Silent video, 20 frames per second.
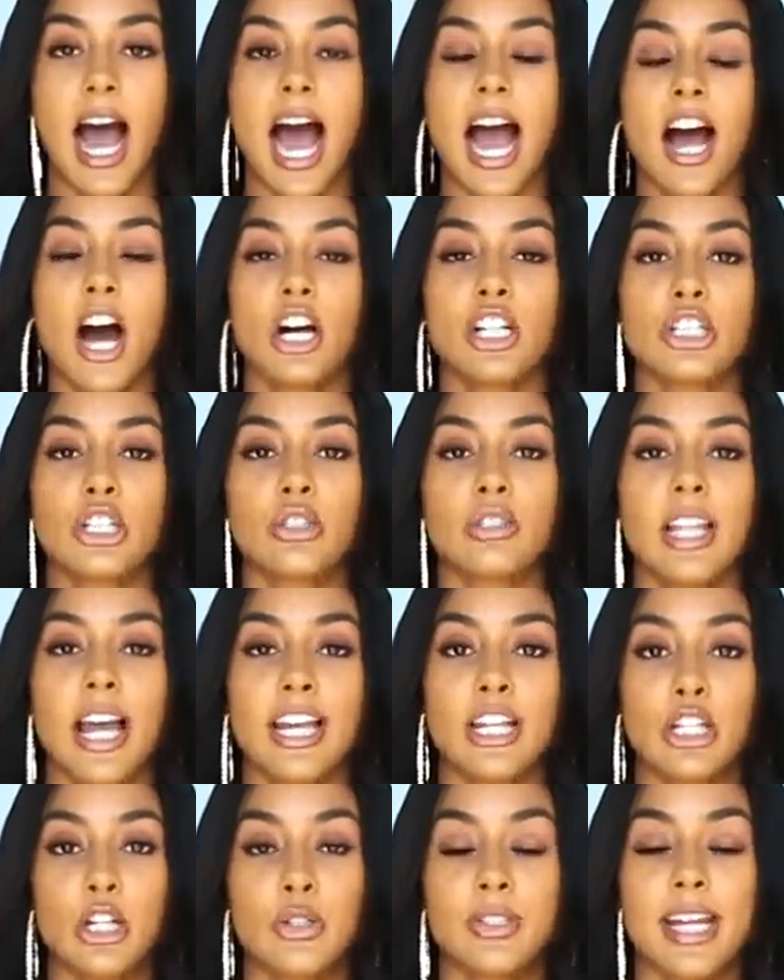I also
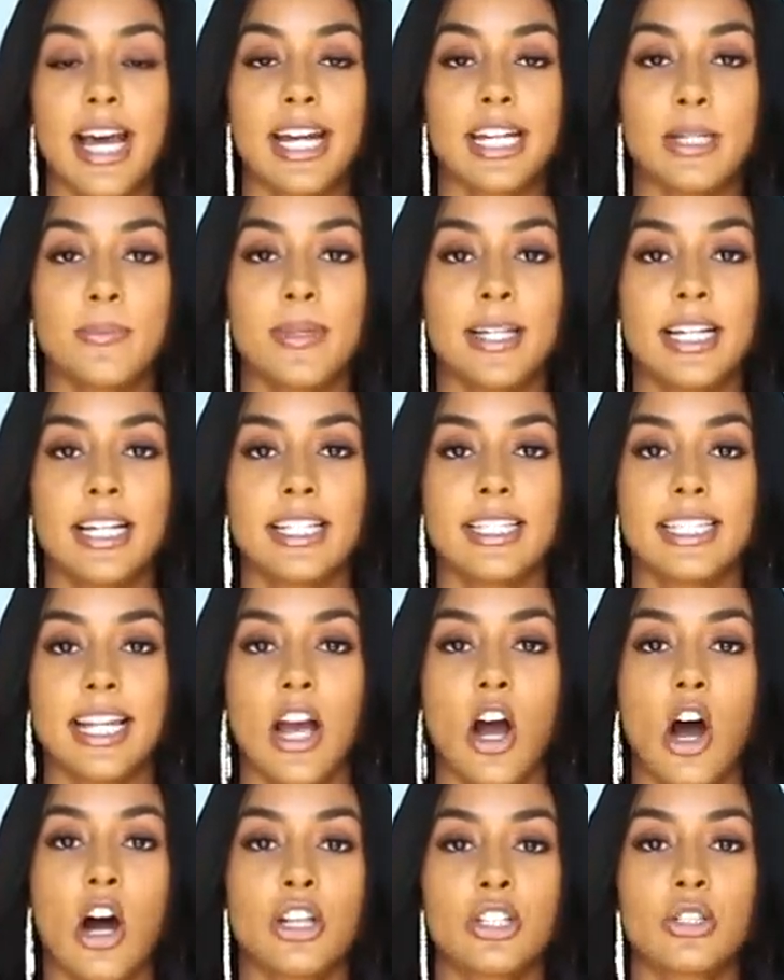like GoDaddy because
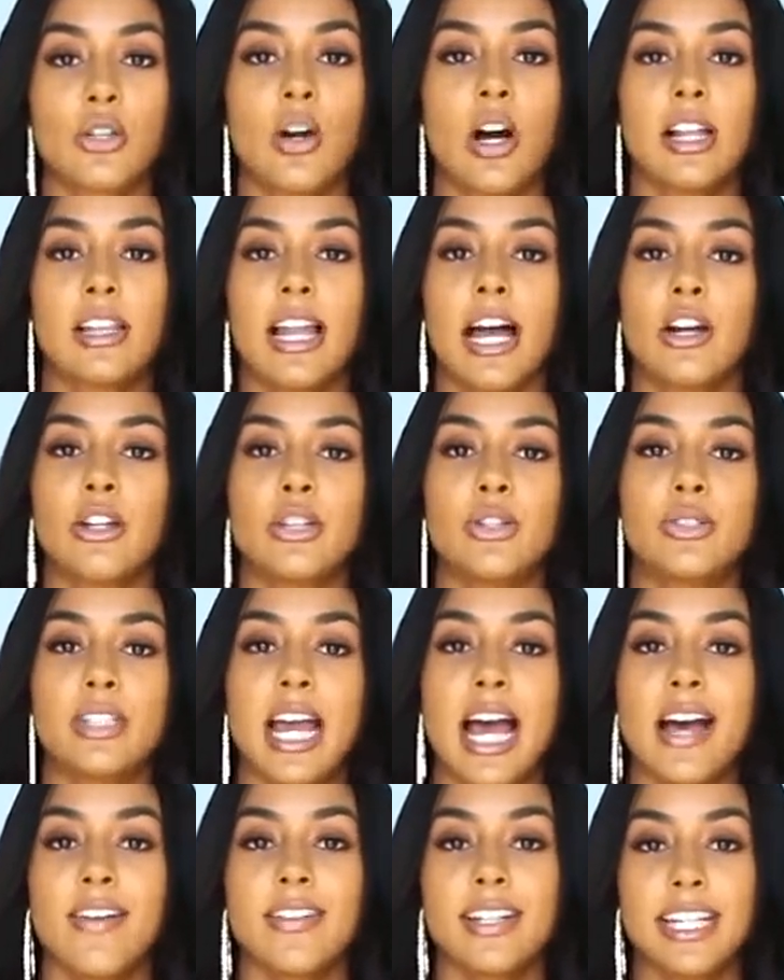they also allow you
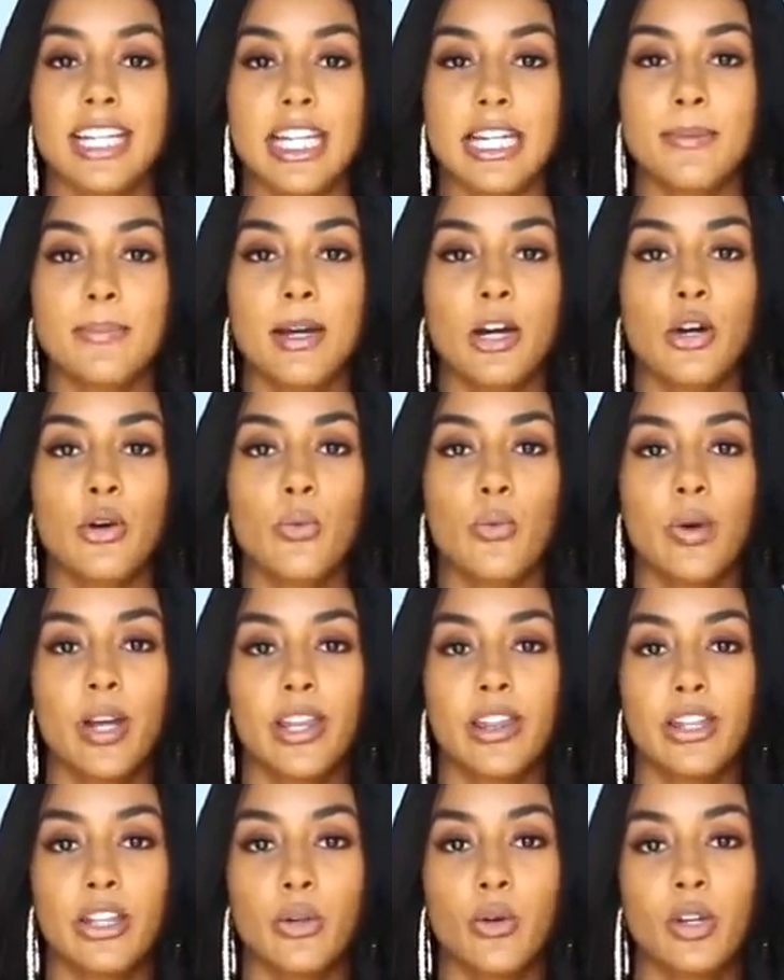to have an email
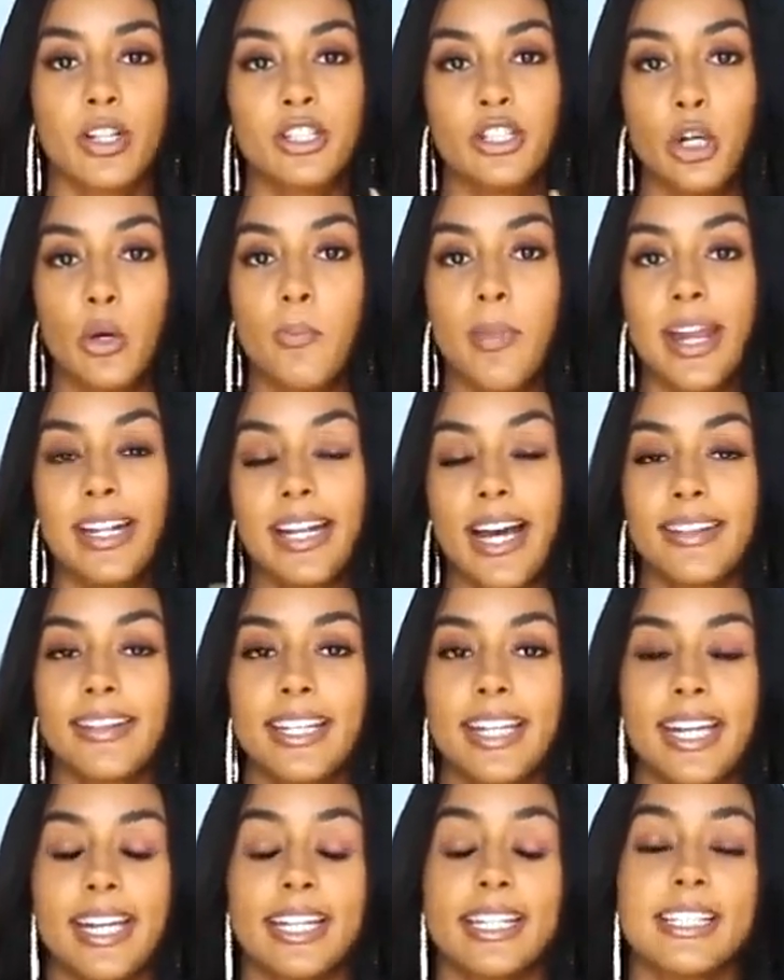with your domain at
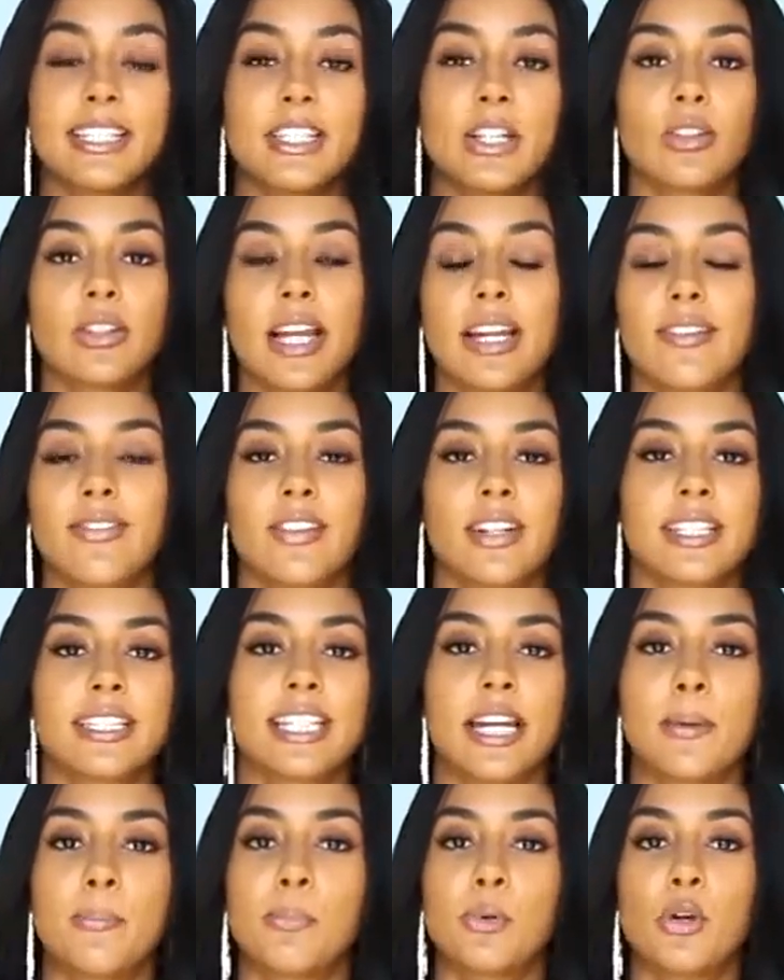the end. So like, for
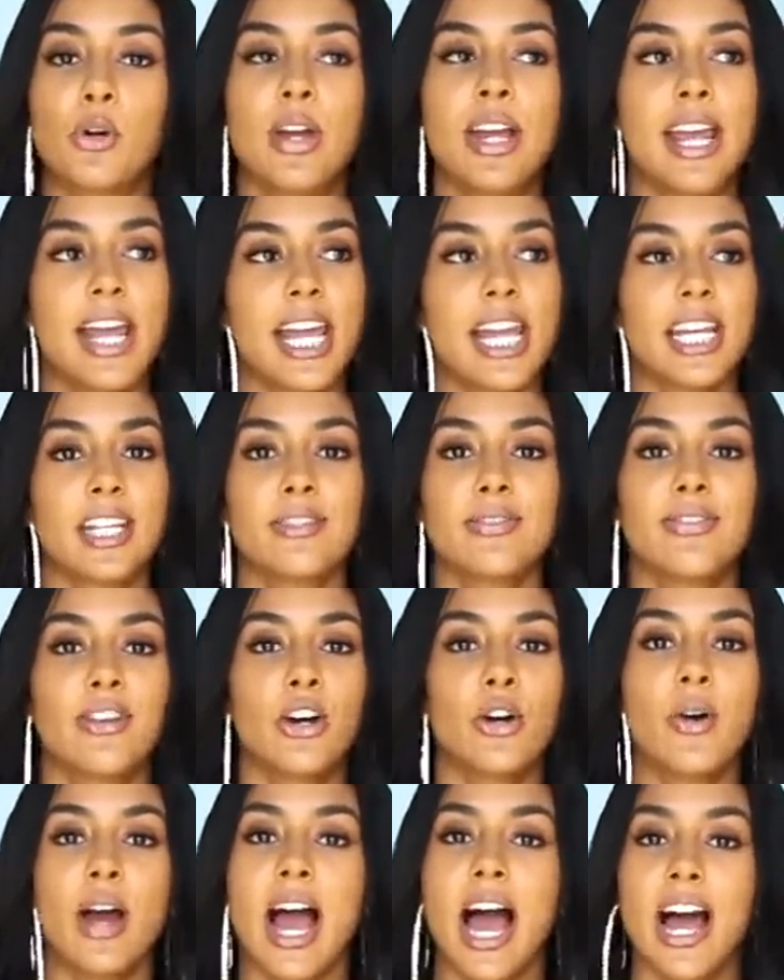example,
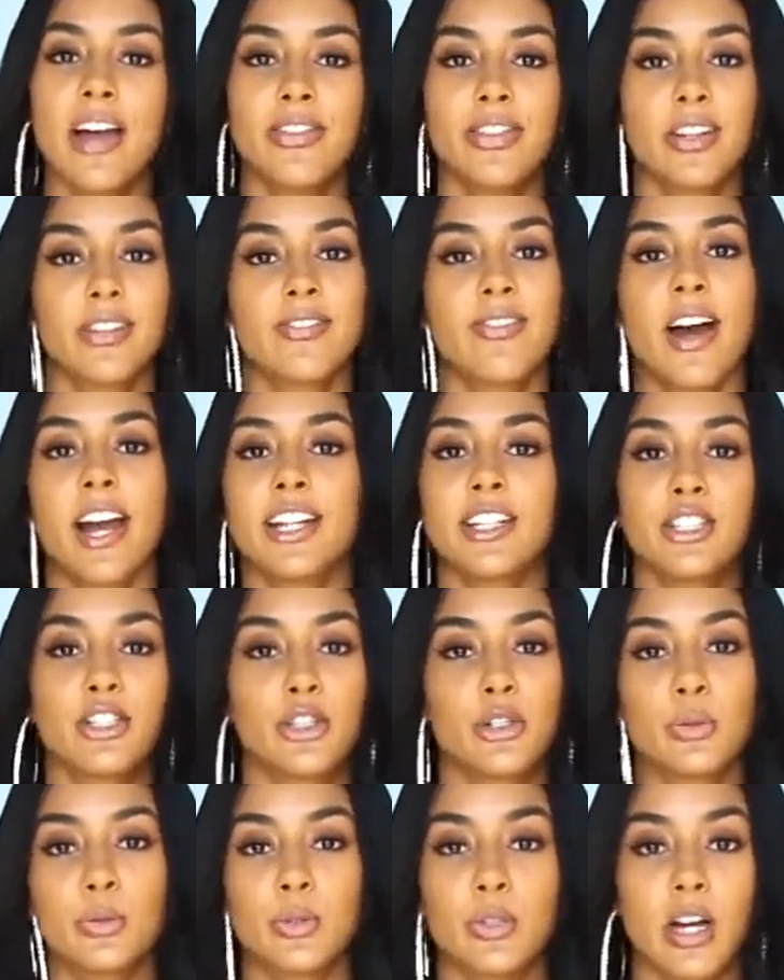
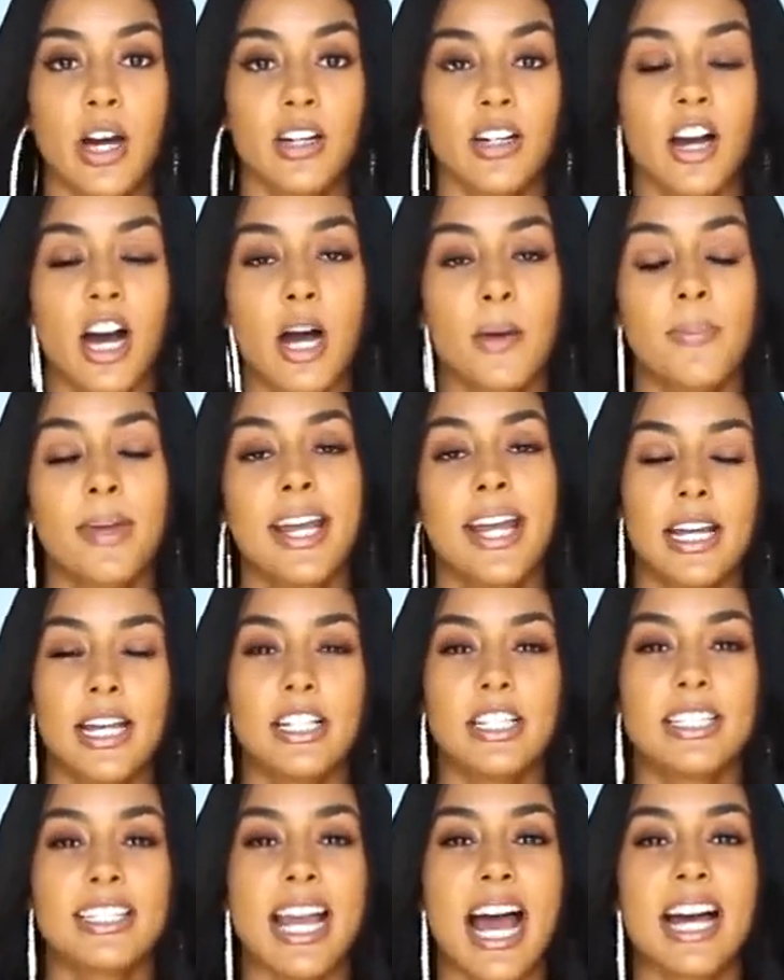info@thefindguru.com.
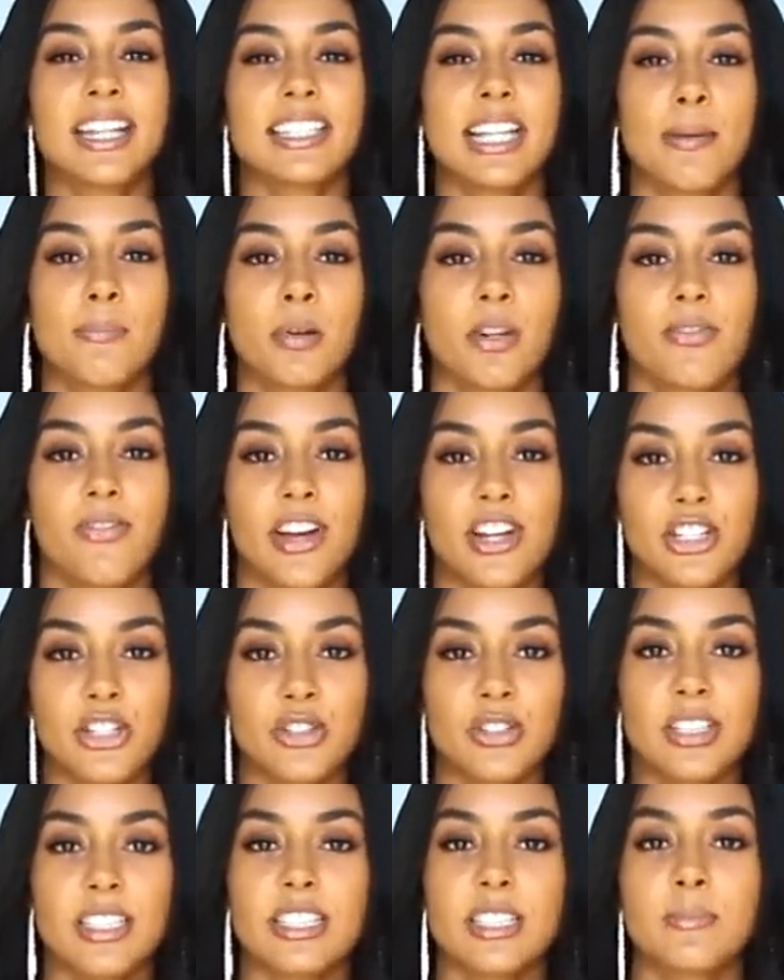It just adds that
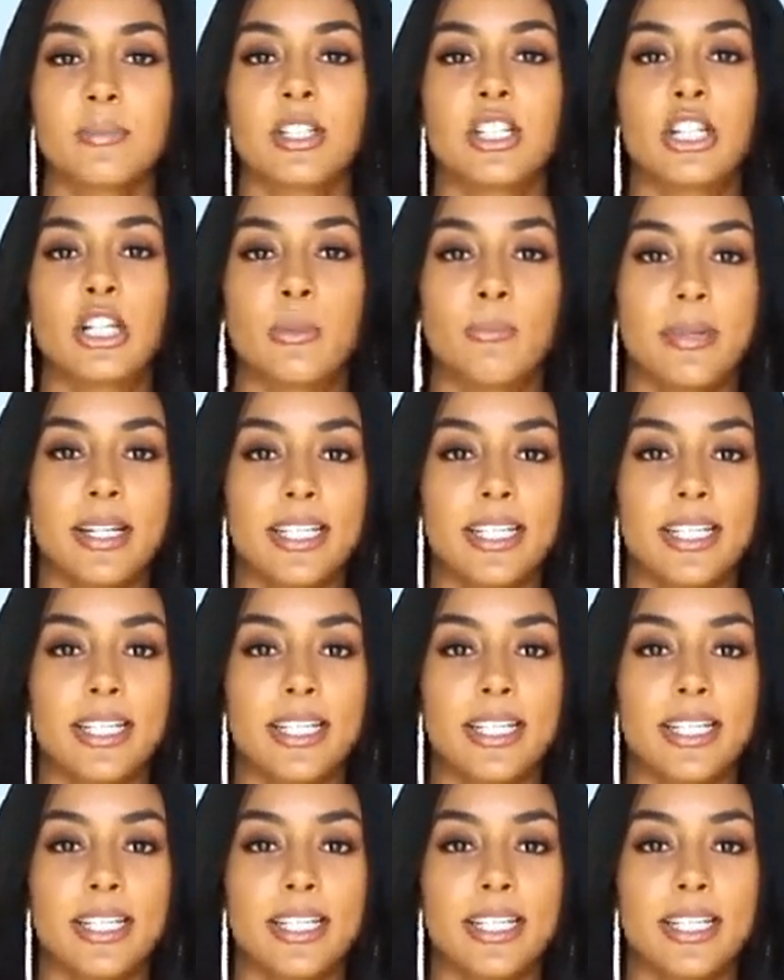professionalism to your